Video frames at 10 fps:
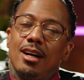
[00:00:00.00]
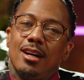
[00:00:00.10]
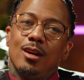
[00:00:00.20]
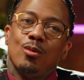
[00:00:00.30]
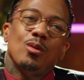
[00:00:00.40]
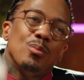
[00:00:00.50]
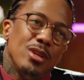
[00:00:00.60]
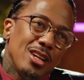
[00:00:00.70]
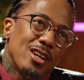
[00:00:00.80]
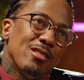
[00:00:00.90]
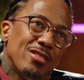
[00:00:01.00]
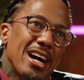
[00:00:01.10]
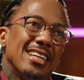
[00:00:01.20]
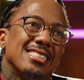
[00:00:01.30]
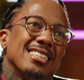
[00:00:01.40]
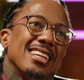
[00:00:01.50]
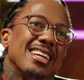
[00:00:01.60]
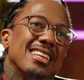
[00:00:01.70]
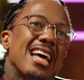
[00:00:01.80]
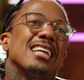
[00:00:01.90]
What would be your advice
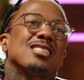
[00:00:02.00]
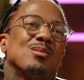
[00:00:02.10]
in that